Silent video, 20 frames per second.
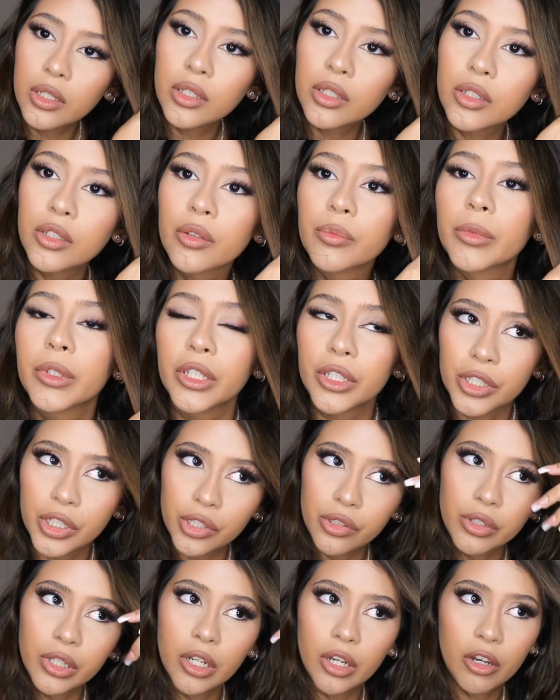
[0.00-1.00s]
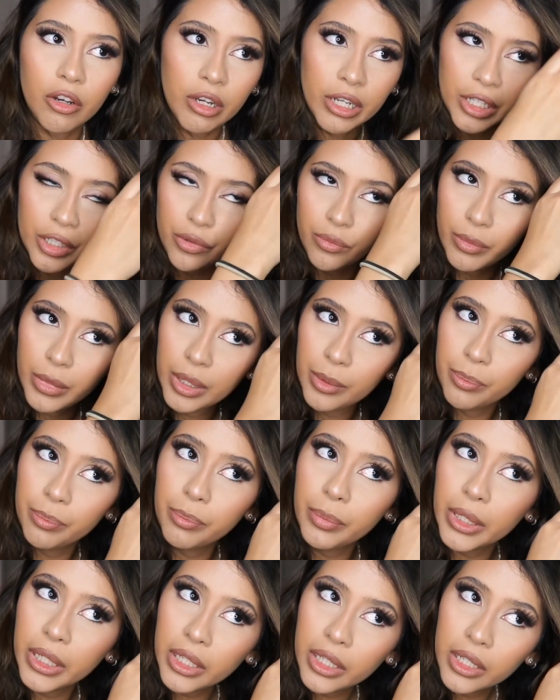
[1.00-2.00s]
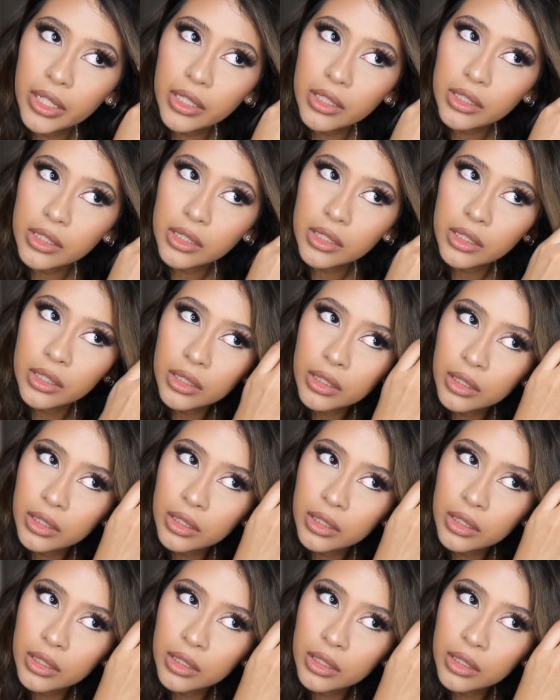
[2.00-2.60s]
So I'm gonna show you how I do my bangs.